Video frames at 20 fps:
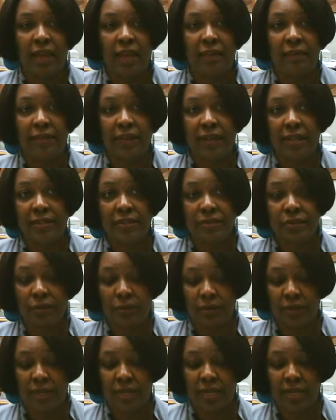Advanced
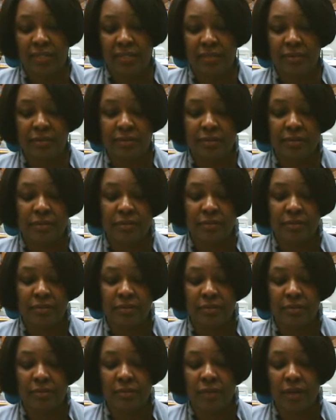organizers.
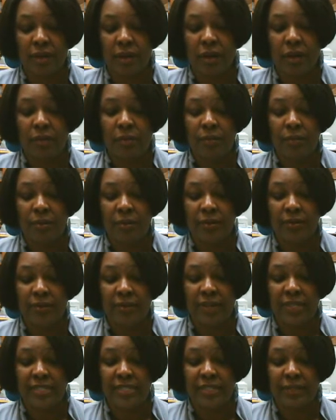
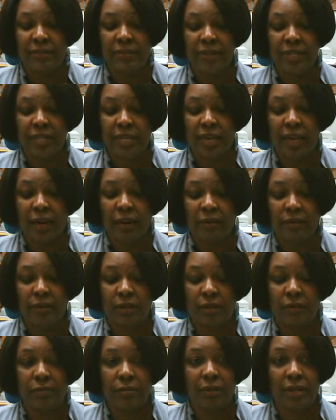Pervasive account
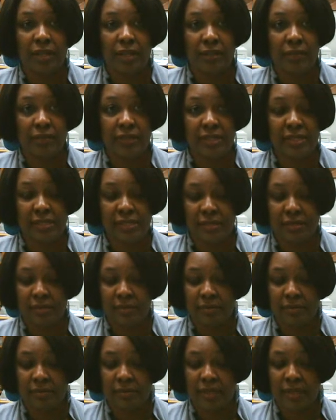of relevance
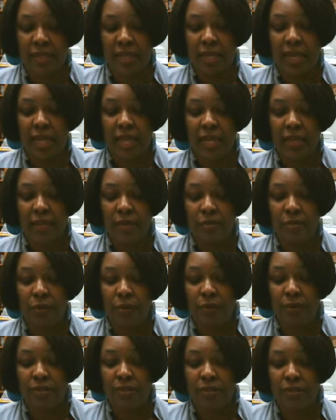and
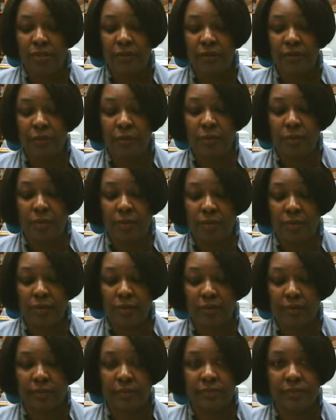importance of the work.